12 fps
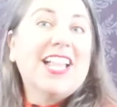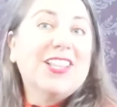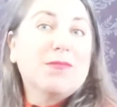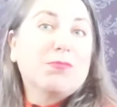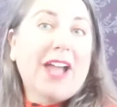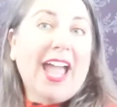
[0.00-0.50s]

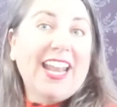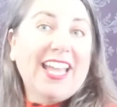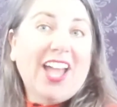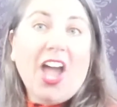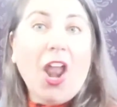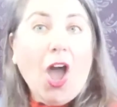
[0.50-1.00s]
celebrate
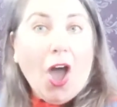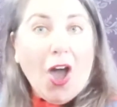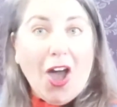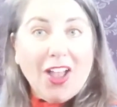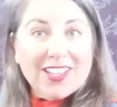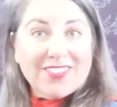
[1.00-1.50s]

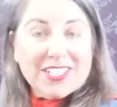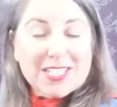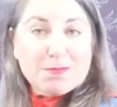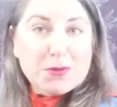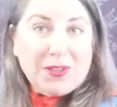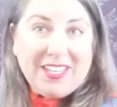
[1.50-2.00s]
all of its
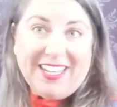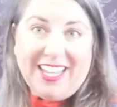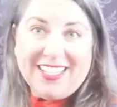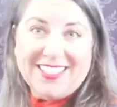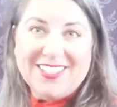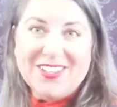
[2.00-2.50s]

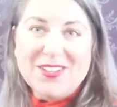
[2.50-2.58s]
spookiness,